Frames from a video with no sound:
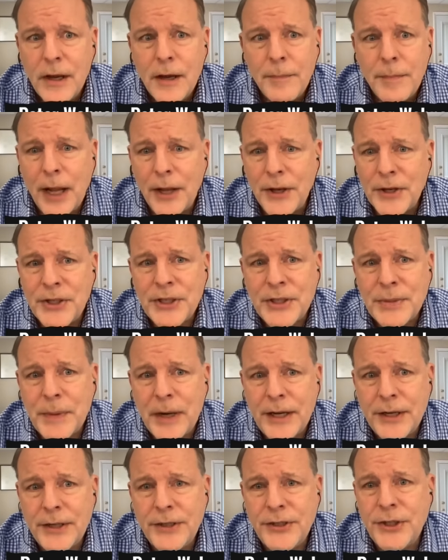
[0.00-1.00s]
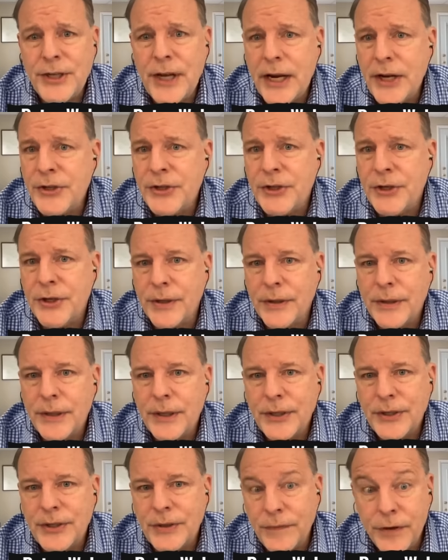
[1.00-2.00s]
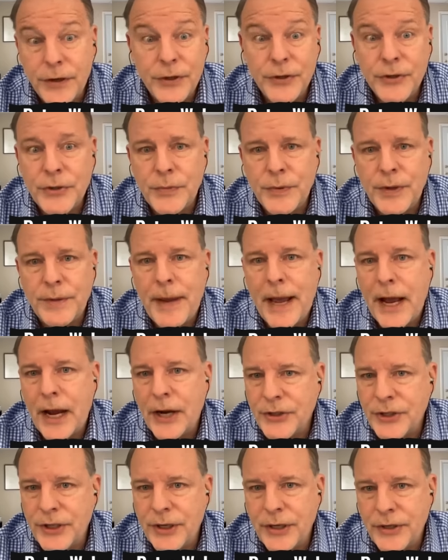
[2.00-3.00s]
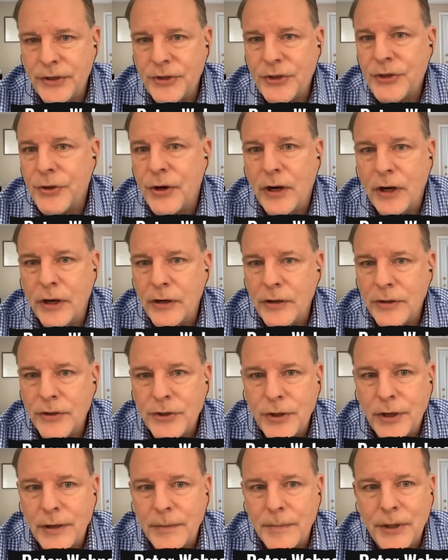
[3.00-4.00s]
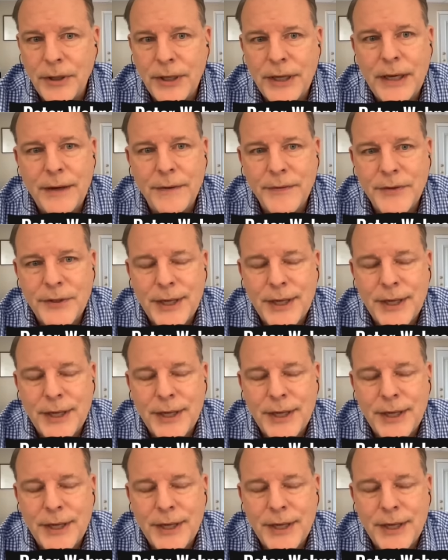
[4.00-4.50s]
politics by its nature is infused with passion and strong strong beliefs.